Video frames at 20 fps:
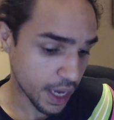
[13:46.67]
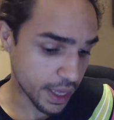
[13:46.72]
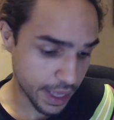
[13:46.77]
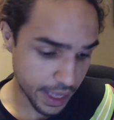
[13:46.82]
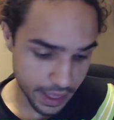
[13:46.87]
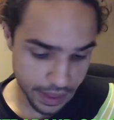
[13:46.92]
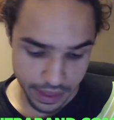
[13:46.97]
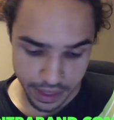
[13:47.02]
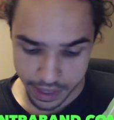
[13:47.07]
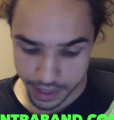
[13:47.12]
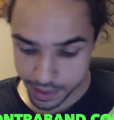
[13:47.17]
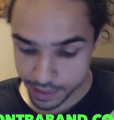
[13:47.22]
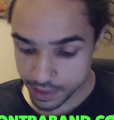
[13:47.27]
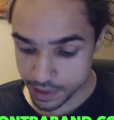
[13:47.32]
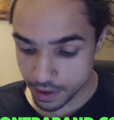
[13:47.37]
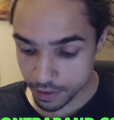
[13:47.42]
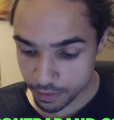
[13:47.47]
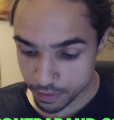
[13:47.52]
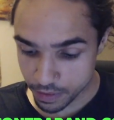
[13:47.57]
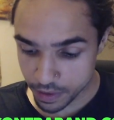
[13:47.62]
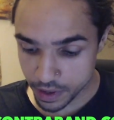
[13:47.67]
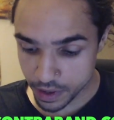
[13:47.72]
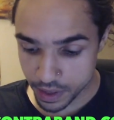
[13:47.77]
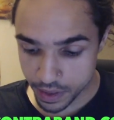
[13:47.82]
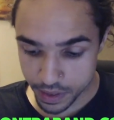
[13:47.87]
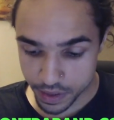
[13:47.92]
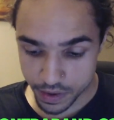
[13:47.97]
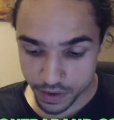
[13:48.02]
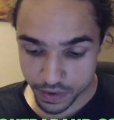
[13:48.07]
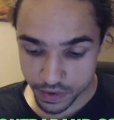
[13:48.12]
I think
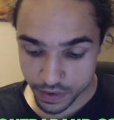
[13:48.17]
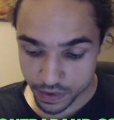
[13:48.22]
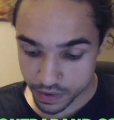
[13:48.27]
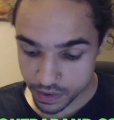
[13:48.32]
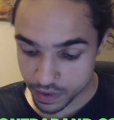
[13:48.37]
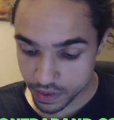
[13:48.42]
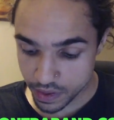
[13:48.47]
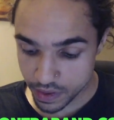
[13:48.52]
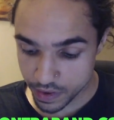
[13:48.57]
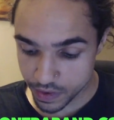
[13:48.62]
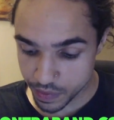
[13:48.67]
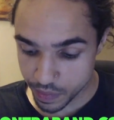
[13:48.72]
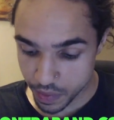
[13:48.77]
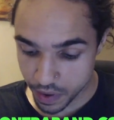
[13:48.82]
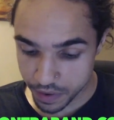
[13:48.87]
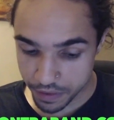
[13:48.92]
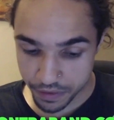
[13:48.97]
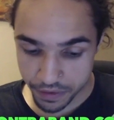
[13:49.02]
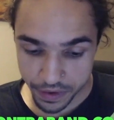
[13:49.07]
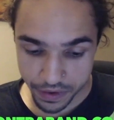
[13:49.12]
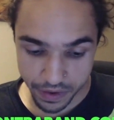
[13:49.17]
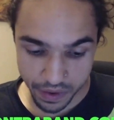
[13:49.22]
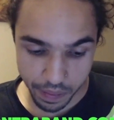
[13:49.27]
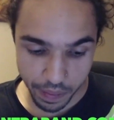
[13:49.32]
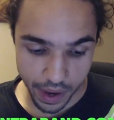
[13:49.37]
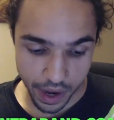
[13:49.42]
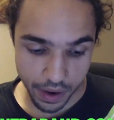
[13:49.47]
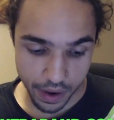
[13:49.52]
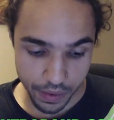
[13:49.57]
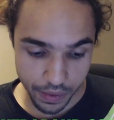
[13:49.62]
definitely this month is
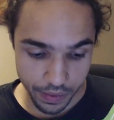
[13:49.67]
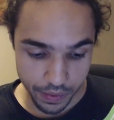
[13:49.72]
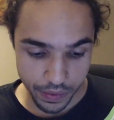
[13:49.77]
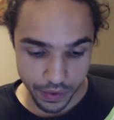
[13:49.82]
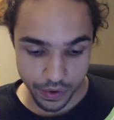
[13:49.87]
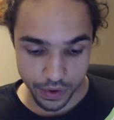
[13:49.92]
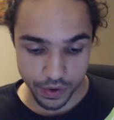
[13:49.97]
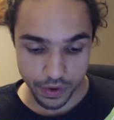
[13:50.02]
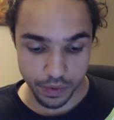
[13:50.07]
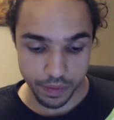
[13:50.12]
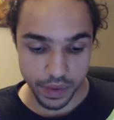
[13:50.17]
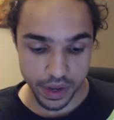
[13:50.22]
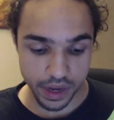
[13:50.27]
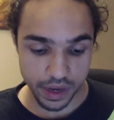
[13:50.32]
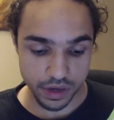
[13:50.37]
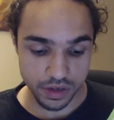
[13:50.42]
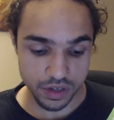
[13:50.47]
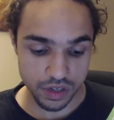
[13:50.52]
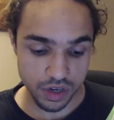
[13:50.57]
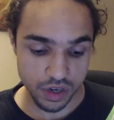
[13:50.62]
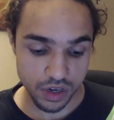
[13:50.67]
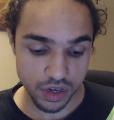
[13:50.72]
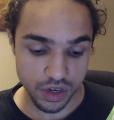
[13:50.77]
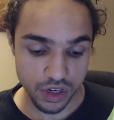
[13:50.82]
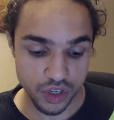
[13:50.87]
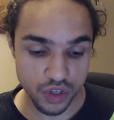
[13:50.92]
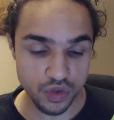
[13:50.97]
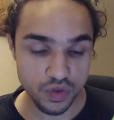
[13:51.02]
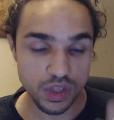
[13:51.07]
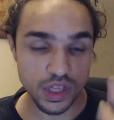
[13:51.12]
about, you know, making sure
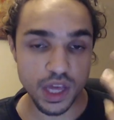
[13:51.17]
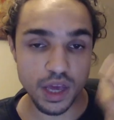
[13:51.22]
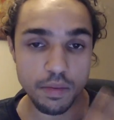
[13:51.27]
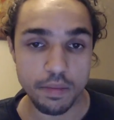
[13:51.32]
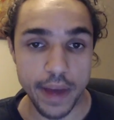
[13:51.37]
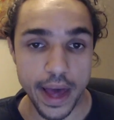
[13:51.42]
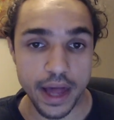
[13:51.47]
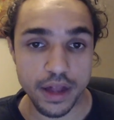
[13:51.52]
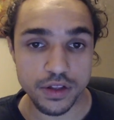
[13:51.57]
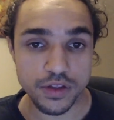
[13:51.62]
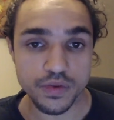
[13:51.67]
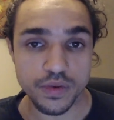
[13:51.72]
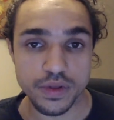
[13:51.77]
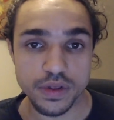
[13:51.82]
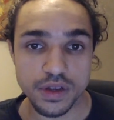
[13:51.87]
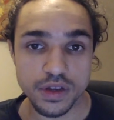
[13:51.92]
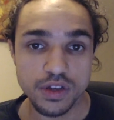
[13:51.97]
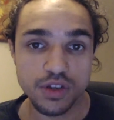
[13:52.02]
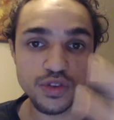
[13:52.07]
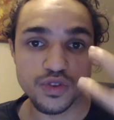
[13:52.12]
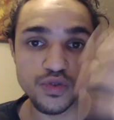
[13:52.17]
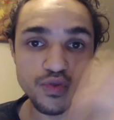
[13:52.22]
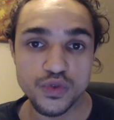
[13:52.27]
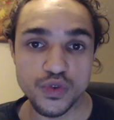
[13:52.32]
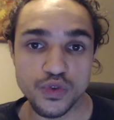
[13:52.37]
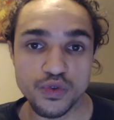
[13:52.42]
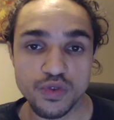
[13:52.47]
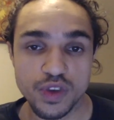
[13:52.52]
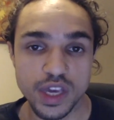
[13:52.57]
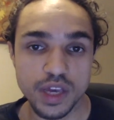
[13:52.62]
you stay balanced within,
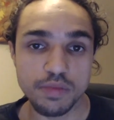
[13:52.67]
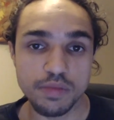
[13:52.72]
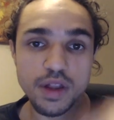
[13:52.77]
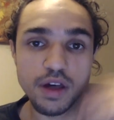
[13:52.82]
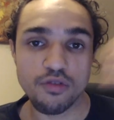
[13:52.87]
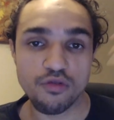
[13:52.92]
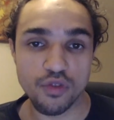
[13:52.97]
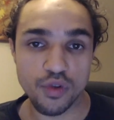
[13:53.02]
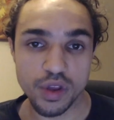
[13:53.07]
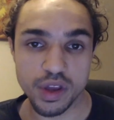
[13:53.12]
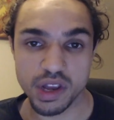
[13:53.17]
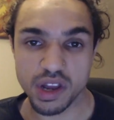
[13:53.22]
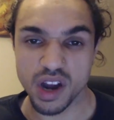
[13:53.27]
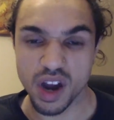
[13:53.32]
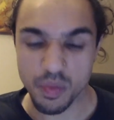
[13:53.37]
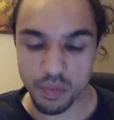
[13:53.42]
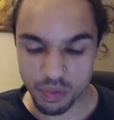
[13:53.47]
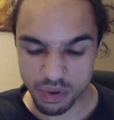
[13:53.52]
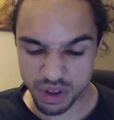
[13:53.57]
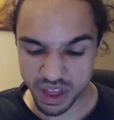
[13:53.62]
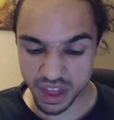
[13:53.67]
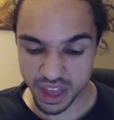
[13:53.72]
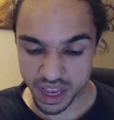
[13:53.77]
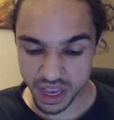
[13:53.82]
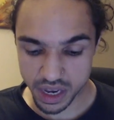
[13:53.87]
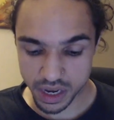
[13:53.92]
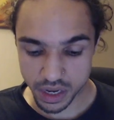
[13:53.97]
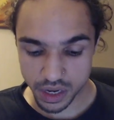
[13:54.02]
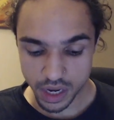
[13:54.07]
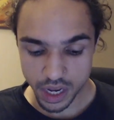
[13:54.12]
you keep leveling up
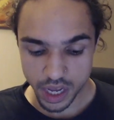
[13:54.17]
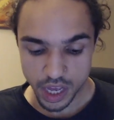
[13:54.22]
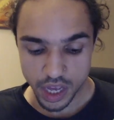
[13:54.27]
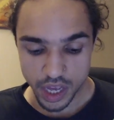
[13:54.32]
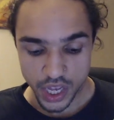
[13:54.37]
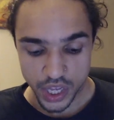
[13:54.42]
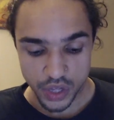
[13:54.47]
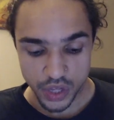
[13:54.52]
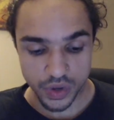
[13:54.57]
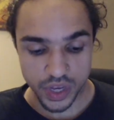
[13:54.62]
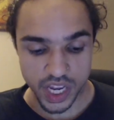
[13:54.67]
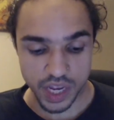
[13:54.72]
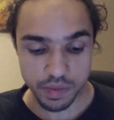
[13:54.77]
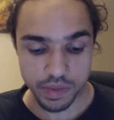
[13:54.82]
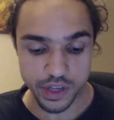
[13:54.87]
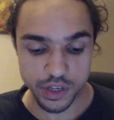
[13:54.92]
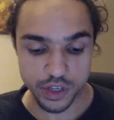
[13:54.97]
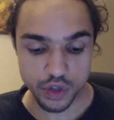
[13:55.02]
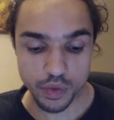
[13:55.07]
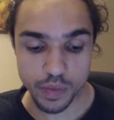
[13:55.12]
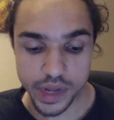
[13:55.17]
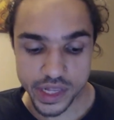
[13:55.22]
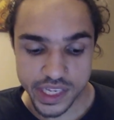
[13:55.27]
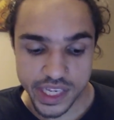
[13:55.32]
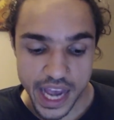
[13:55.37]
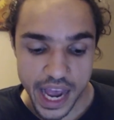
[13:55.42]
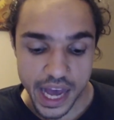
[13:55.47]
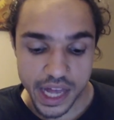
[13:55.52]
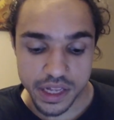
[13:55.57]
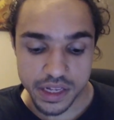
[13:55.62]
within, you keep this new
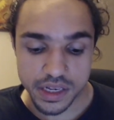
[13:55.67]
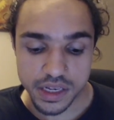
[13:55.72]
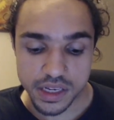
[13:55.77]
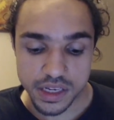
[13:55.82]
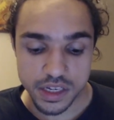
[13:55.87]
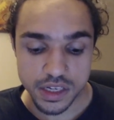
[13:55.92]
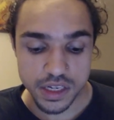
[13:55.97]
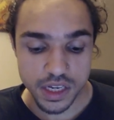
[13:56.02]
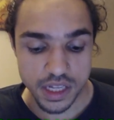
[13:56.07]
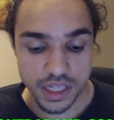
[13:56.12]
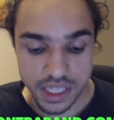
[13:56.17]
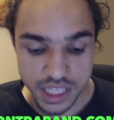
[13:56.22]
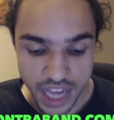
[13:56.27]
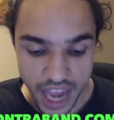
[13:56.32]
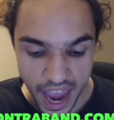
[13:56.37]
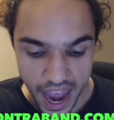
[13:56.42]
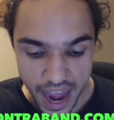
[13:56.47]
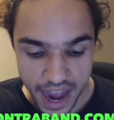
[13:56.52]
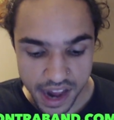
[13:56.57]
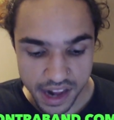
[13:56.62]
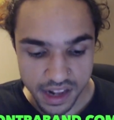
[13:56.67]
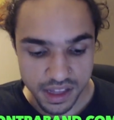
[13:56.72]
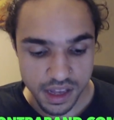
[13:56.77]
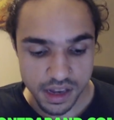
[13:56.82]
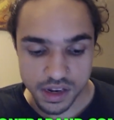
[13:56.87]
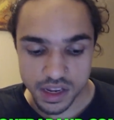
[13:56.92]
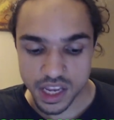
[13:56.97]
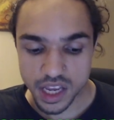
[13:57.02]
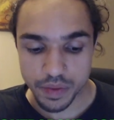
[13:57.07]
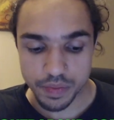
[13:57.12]
mentality intact
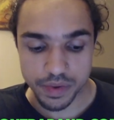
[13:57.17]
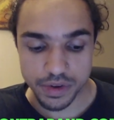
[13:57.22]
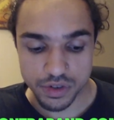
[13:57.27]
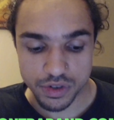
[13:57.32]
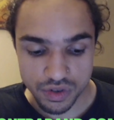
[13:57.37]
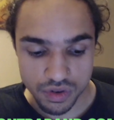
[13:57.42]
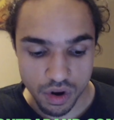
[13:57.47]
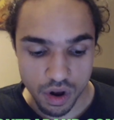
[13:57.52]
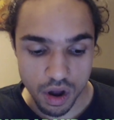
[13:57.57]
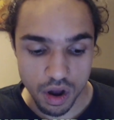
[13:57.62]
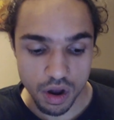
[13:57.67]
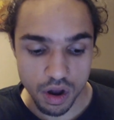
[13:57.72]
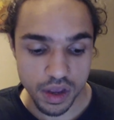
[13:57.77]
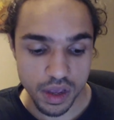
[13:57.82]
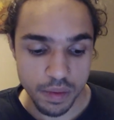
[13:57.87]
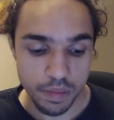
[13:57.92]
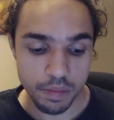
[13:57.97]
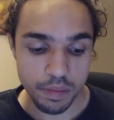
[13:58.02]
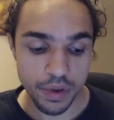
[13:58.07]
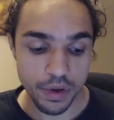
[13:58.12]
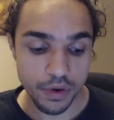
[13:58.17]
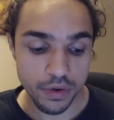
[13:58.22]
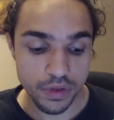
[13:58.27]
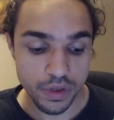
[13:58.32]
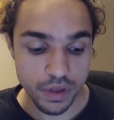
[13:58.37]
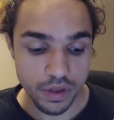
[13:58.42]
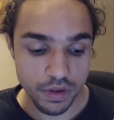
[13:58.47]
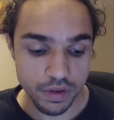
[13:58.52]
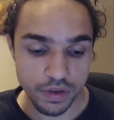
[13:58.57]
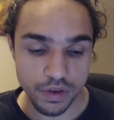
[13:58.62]
and keep it strong and
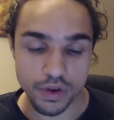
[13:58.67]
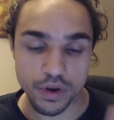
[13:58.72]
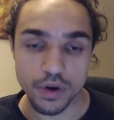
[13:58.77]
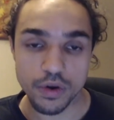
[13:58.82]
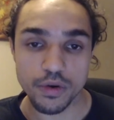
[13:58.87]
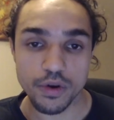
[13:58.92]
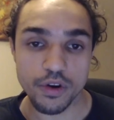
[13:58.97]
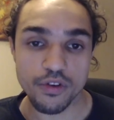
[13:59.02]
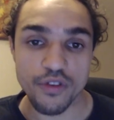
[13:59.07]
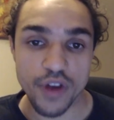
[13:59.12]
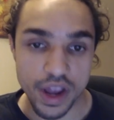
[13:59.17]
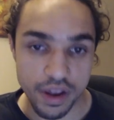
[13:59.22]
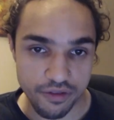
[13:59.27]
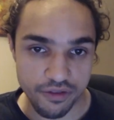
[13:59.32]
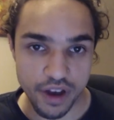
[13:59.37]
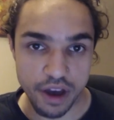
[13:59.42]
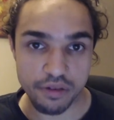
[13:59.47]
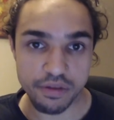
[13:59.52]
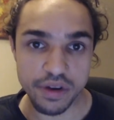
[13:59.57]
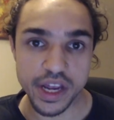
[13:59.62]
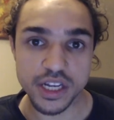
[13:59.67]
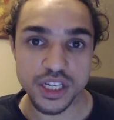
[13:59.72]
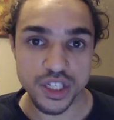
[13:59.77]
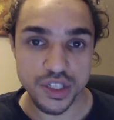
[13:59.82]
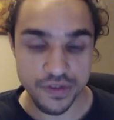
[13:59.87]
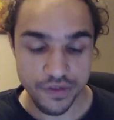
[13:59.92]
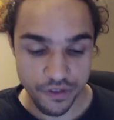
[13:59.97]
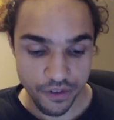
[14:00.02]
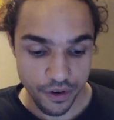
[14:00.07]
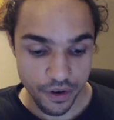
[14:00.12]
build, you know, great
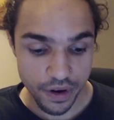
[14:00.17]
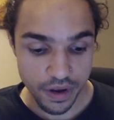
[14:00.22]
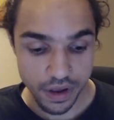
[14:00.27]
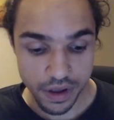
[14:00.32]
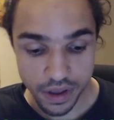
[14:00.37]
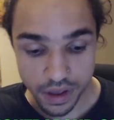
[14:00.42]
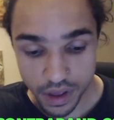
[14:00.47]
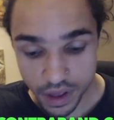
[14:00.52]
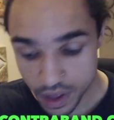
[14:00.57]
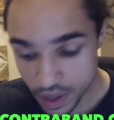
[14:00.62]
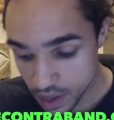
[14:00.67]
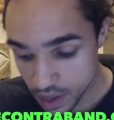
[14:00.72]
foundation for it.